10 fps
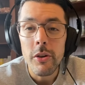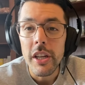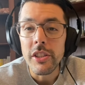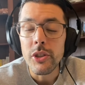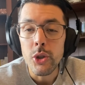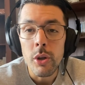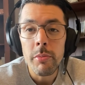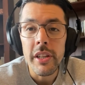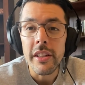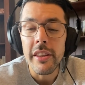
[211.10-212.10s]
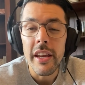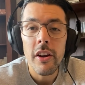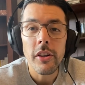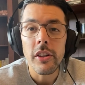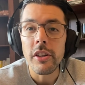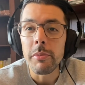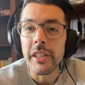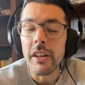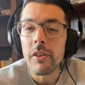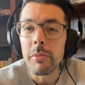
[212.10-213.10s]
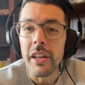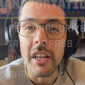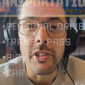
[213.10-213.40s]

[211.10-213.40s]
in Germany, they are going to be giving me a